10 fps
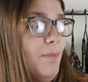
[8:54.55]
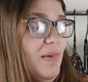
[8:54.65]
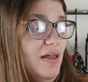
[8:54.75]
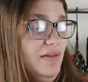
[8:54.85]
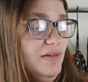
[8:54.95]

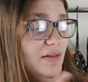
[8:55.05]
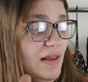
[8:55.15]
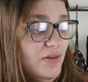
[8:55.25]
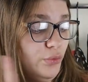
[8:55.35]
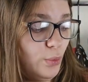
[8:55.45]
but this is a
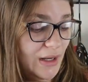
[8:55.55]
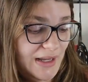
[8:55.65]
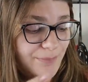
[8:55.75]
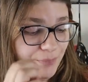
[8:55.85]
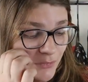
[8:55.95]
size
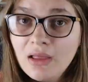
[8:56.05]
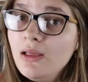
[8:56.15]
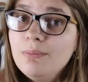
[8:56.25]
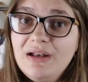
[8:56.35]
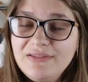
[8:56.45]
20,
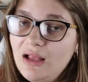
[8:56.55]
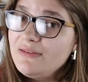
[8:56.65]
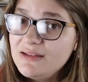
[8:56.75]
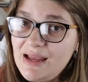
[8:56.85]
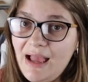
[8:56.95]
but it still
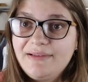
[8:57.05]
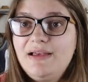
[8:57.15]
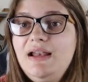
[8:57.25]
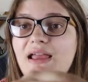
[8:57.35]
has the tags on